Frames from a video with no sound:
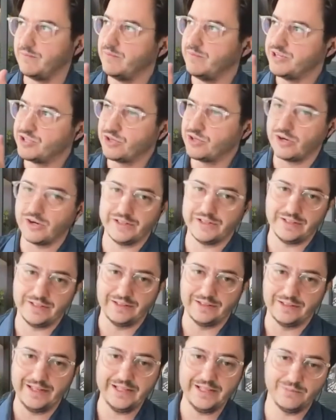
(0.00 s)
majority
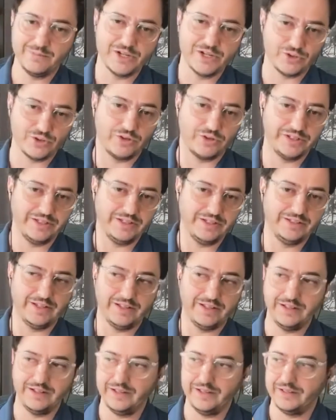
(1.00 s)
and late majority
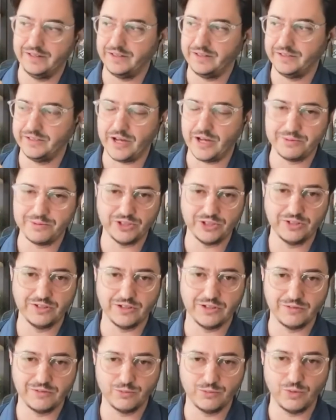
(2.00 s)
then in an adoption
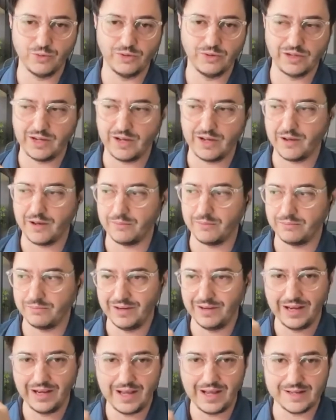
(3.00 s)
curve will come
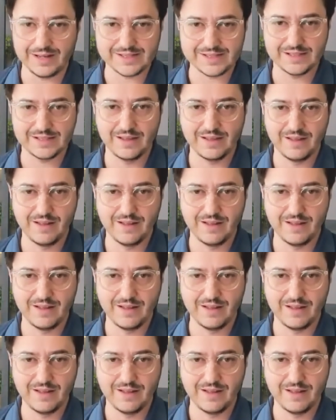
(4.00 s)
last,